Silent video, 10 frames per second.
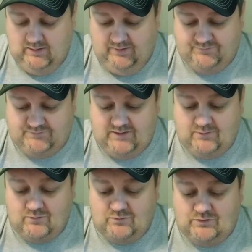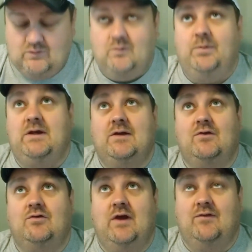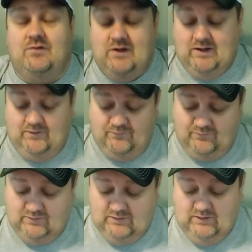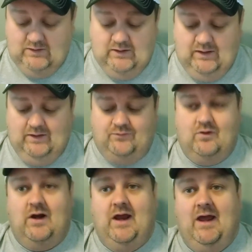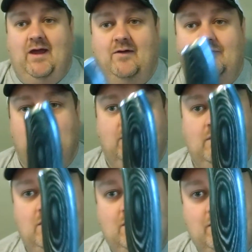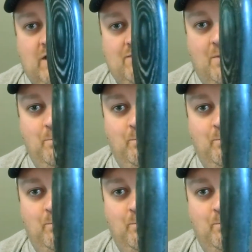A standard European chef's knife is going to have kind of a